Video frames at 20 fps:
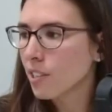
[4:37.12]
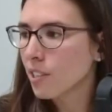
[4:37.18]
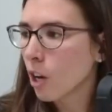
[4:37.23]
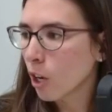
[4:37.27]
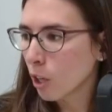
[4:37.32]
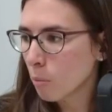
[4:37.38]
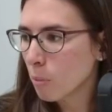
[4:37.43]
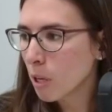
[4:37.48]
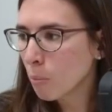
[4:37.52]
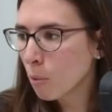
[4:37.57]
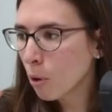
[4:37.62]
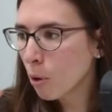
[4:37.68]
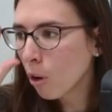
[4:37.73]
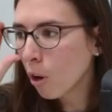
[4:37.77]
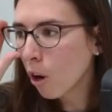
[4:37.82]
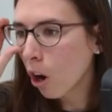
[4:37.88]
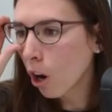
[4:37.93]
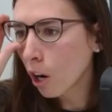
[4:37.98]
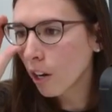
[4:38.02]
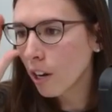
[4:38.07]
young people,
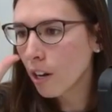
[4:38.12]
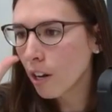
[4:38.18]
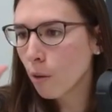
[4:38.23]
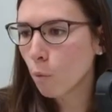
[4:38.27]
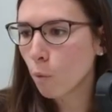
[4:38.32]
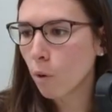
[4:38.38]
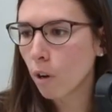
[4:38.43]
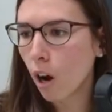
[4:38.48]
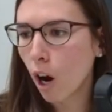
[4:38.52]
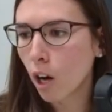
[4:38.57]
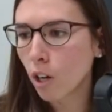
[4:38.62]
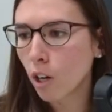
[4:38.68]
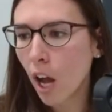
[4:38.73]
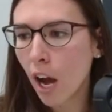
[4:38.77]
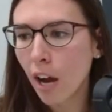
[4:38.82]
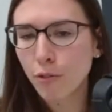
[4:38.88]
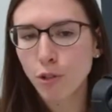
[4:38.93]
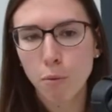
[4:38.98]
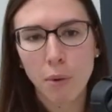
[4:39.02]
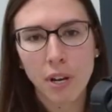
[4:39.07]
our
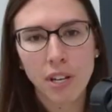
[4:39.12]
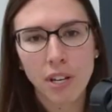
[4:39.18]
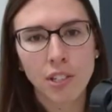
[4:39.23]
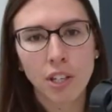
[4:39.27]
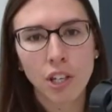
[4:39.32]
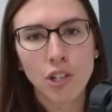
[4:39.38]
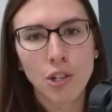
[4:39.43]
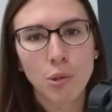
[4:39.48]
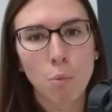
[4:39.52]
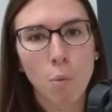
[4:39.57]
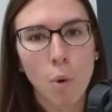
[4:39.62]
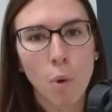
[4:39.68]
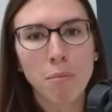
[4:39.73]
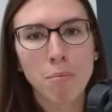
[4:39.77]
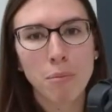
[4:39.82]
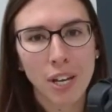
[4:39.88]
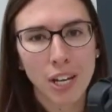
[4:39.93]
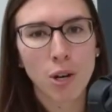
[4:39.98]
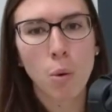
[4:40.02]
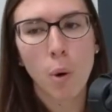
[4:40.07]
lives are basically just one
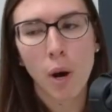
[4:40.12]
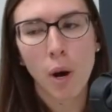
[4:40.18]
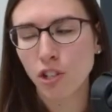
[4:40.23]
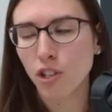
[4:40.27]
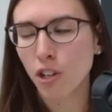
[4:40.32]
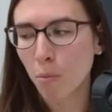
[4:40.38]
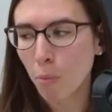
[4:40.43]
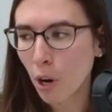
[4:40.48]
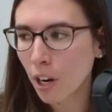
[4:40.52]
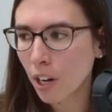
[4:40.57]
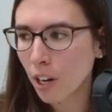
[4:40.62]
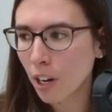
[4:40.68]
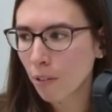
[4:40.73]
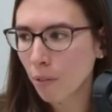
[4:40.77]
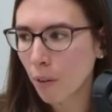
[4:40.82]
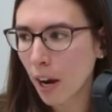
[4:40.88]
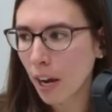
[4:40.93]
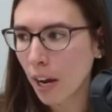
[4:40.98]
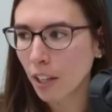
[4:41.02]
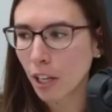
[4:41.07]
big question mark,
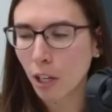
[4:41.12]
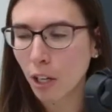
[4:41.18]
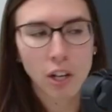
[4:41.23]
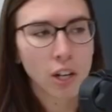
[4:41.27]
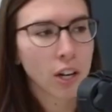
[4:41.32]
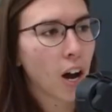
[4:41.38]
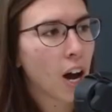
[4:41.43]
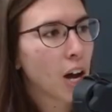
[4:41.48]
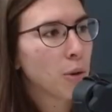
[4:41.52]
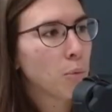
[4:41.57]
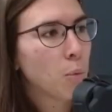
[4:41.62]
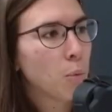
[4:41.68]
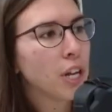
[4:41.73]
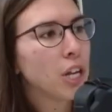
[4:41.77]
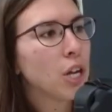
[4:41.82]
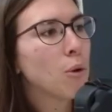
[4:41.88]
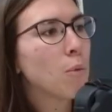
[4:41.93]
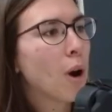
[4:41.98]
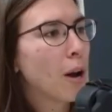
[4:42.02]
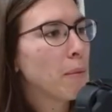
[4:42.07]
right? Like, God, what do you
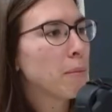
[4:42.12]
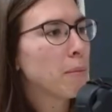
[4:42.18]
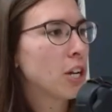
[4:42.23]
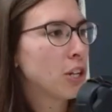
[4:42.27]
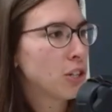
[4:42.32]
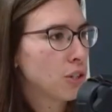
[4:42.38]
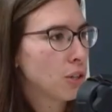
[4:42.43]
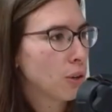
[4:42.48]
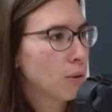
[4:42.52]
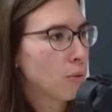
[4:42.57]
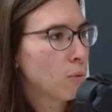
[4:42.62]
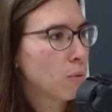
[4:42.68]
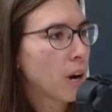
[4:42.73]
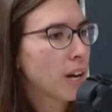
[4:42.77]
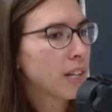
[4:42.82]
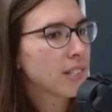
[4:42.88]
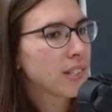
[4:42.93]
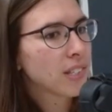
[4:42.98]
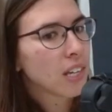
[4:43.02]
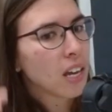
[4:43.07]
want me to do?
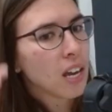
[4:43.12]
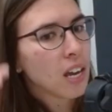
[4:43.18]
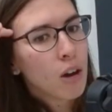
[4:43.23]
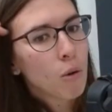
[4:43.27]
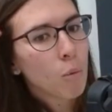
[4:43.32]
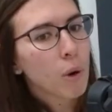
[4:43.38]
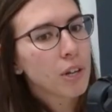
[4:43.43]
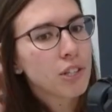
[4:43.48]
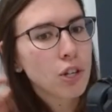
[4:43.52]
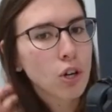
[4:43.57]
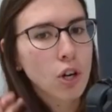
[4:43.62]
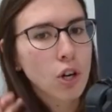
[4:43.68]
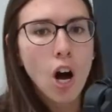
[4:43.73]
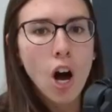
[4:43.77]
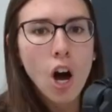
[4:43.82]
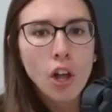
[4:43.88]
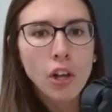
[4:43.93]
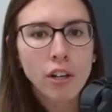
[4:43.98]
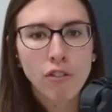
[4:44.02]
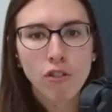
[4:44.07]
What's your
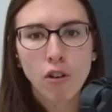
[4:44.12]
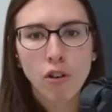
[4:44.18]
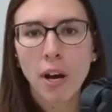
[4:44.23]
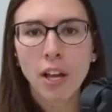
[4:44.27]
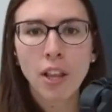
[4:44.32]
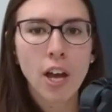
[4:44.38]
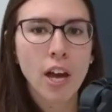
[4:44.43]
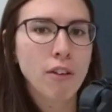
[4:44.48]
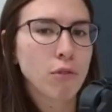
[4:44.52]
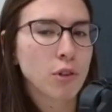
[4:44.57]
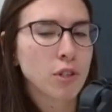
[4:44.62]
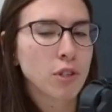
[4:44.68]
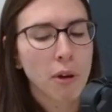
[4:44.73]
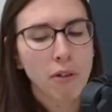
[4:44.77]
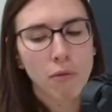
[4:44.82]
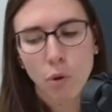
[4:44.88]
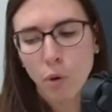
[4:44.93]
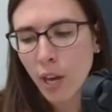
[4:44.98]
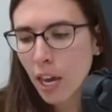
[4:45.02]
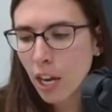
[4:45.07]
calling for my life? What's my
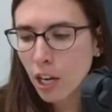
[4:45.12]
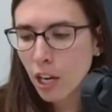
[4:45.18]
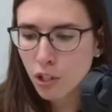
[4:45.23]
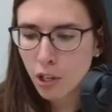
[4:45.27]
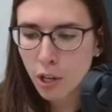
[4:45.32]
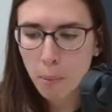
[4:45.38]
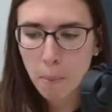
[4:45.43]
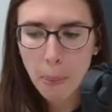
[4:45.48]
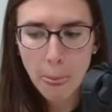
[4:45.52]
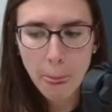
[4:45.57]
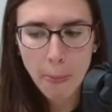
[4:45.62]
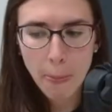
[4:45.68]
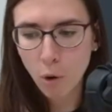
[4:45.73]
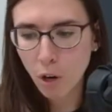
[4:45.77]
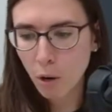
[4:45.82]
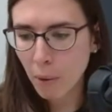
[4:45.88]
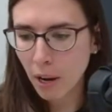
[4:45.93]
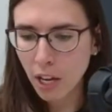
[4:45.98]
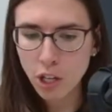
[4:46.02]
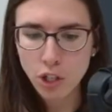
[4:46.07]
vocation? What are
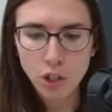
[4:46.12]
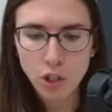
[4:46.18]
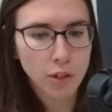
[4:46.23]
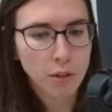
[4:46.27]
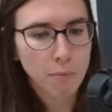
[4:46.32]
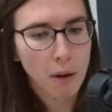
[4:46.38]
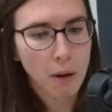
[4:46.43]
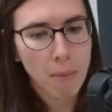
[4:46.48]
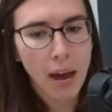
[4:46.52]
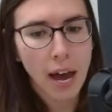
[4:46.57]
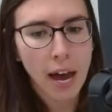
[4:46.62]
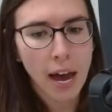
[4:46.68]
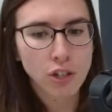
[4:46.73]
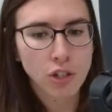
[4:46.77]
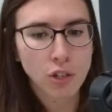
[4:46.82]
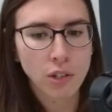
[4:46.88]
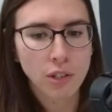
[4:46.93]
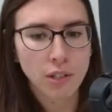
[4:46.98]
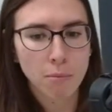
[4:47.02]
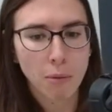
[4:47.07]
my interests, my
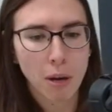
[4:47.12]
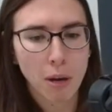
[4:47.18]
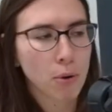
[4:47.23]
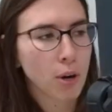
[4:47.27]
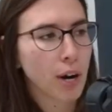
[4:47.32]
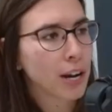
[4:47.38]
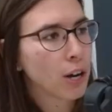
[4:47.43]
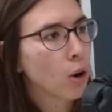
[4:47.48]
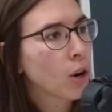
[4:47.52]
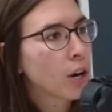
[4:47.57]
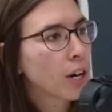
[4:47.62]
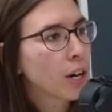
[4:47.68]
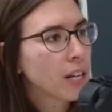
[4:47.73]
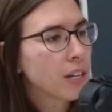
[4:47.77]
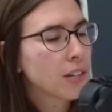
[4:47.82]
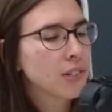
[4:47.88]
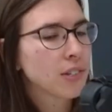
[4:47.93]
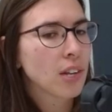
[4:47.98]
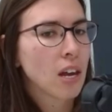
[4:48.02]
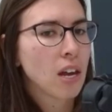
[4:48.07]
passions, my
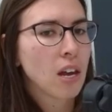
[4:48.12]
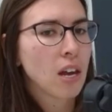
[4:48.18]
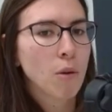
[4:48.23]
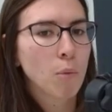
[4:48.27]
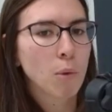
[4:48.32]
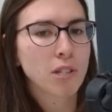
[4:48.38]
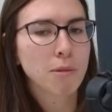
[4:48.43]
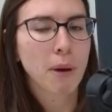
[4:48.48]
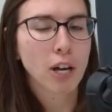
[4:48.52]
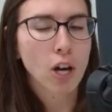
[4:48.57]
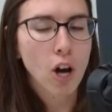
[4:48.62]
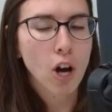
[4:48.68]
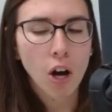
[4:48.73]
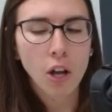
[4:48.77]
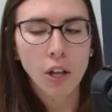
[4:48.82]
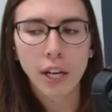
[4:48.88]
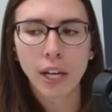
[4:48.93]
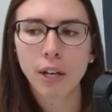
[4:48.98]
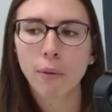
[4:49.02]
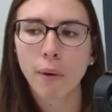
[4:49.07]
priorities? What's my
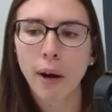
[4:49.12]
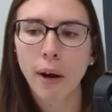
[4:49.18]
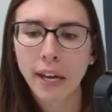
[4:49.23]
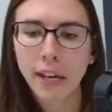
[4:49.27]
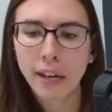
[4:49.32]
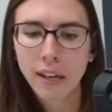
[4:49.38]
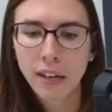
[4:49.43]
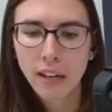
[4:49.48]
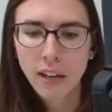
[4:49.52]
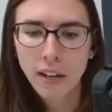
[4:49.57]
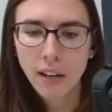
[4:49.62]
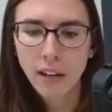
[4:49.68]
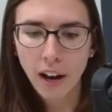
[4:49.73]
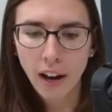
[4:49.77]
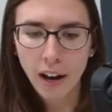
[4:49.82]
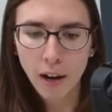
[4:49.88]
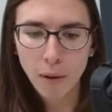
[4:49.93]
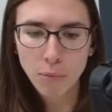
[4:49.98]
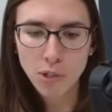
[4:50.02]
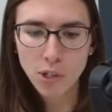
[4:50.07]
calling, right?
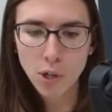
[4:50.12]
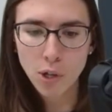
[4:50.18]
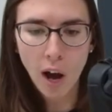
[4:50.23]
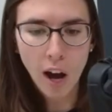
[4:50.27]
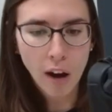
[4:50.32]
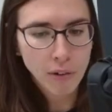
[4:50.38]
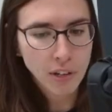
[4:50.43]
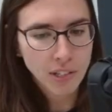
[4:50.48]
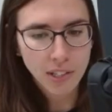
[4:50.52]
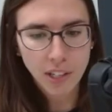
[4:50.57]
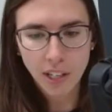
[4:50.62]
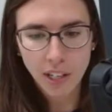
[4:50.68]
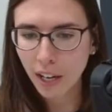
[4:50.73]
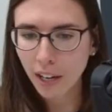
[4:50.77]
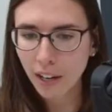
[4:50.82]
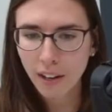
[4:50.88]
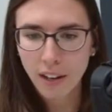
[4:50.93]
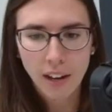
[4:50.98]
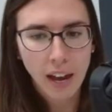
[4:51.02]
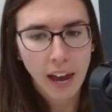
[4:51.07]
So obviously,
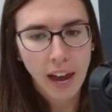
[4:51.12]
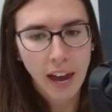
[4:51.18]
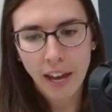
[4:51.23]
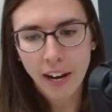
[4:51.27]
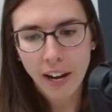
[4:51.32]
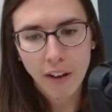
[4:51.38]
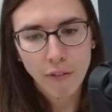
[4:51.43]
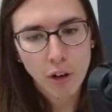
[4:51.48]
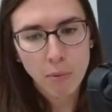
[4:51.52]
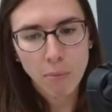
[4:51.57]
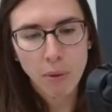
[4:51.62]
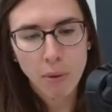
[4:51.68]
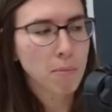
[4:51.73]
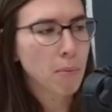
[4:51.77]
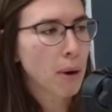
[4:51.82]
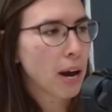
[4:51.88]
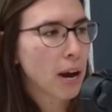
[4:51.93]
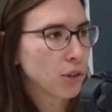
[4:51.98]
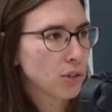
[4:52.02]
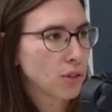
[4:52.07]
at every big
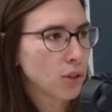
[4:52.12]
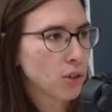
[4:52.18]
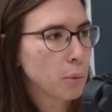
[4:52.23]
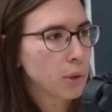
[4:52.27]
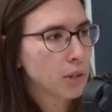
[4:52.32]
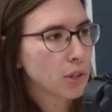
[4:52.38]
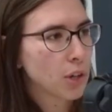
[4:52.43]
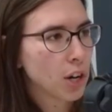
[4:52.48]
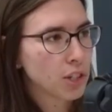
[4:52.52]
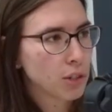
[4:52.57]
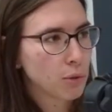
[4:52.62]
milestone, we start to